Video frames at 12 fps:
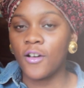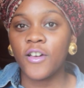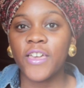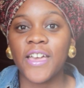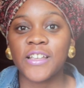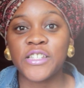Oh
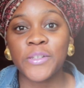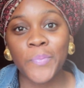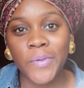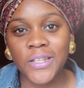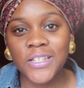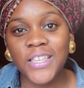yeah,
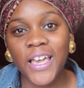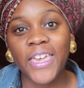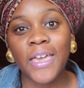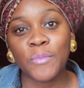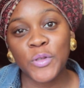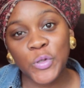shipping. This hair
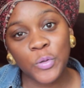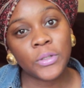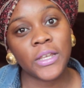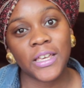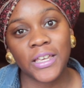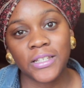came in 2
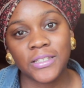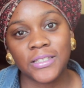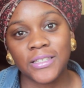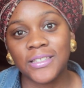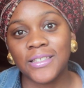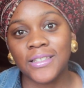days.